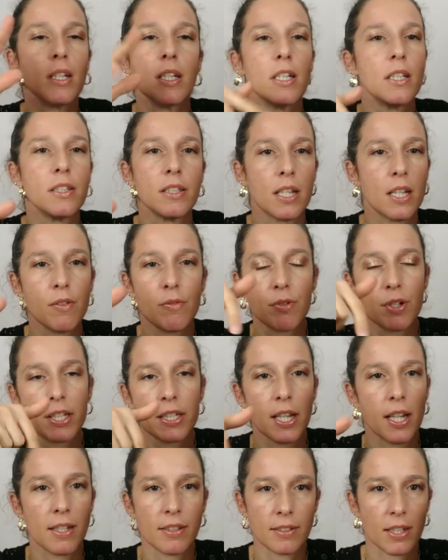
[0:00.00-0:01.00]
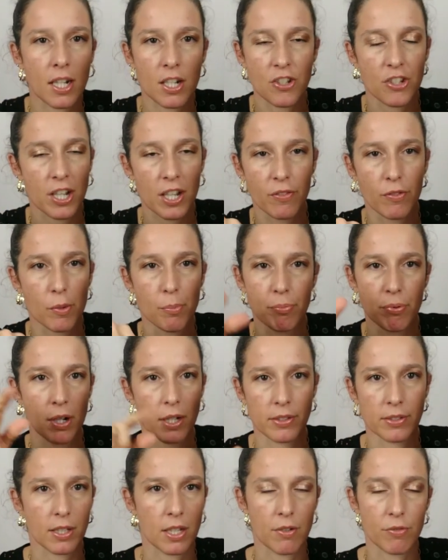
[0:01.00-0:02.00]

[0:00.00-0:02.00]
in every case, I check the price